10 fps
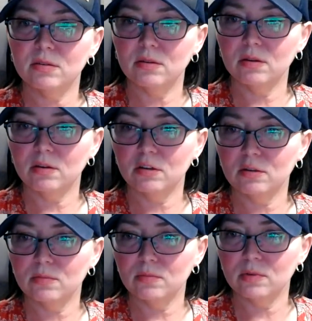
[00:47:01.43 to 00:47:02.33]

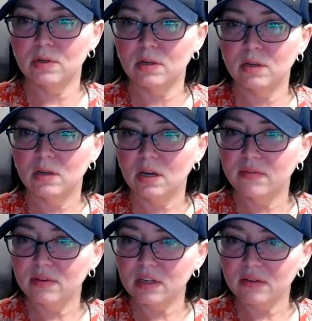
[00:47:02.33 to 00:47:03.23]
I
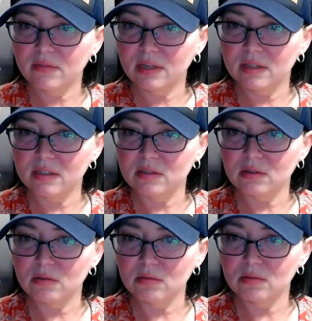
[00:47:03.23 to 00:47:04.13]
feel like I've read these,
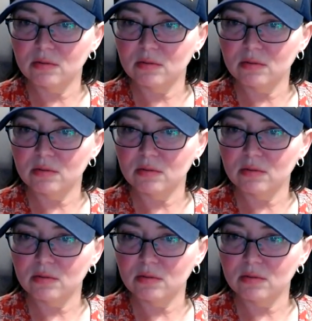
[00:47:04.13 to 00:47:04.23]
no?